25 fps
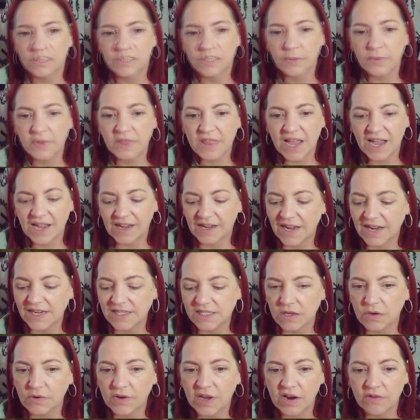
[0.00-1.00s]
So in that
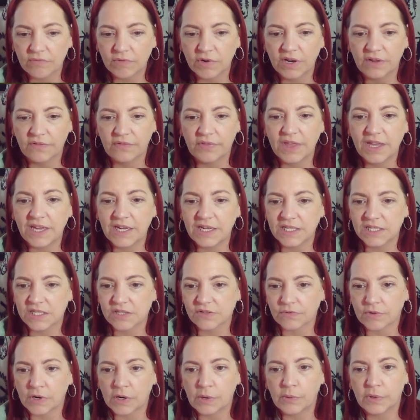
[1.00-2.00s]
case, I'll get rid of these
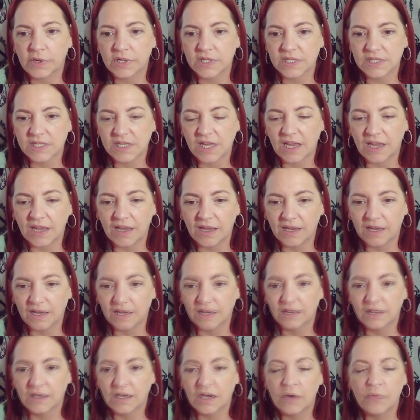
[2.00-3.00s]
3 ones here.